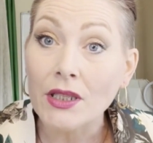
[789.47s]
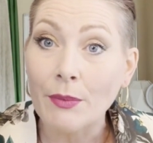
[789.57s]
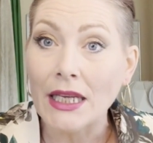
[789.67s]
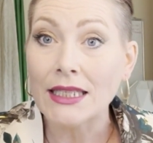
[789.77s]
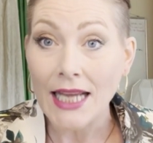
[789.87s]
to
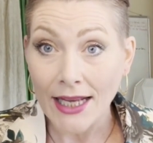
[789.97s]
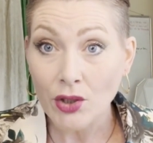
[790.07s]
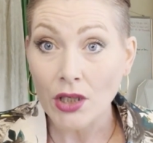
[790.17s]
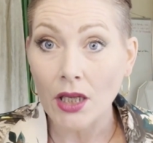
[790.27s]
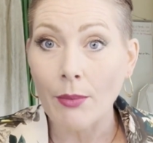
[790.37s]
be
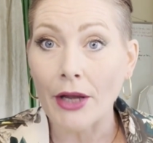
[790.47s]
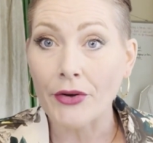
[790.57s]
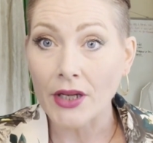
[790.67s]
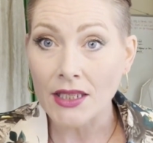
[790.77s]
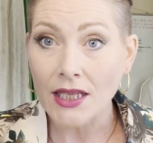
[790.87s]
intentional about
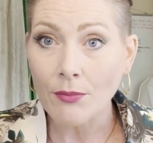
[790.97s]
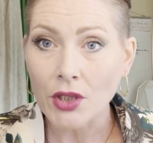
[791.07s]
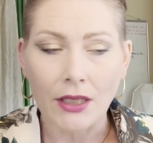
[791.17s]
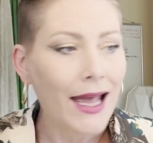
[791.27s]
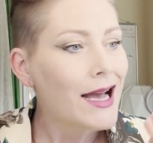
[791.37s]
your
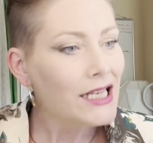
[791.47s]
consumption,